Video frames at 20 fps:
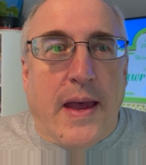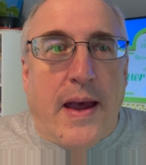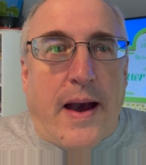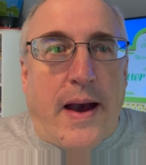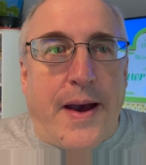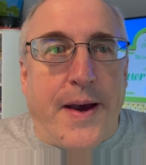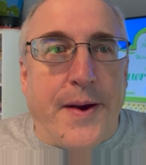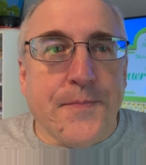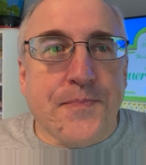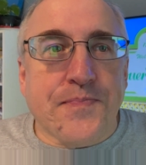
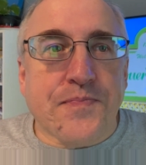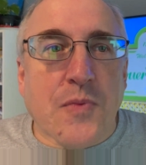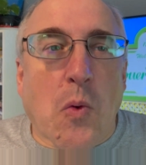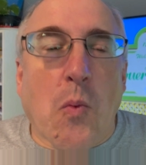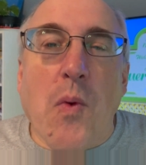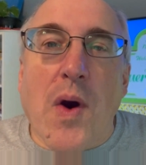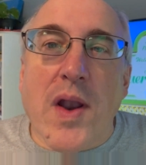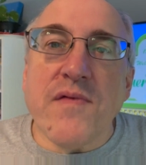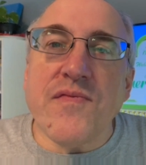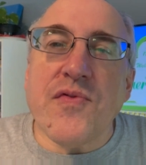
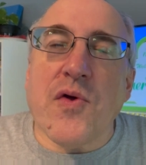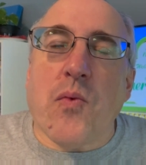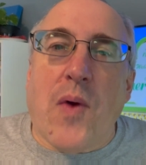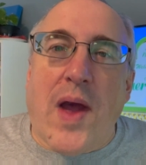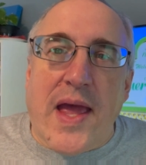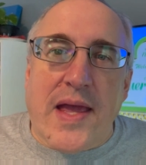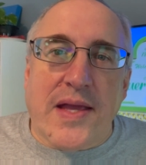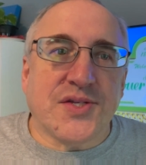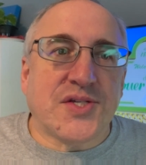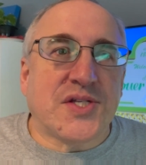One of the
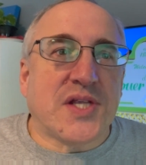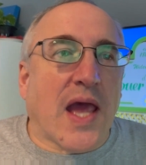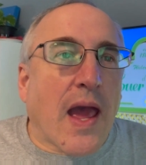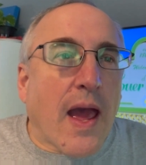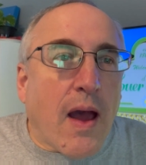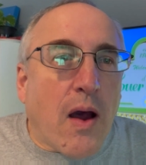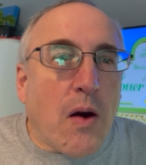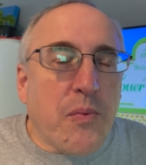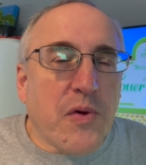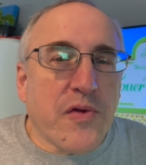ways to
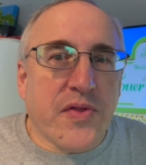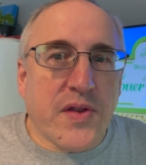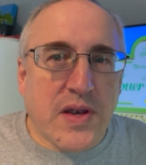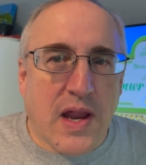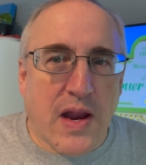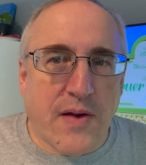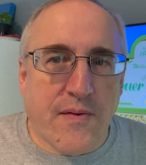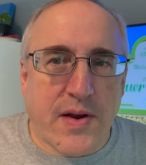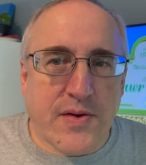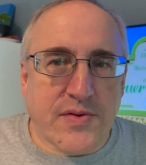help with a
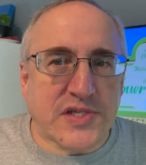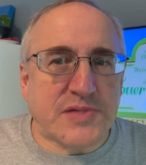narrator,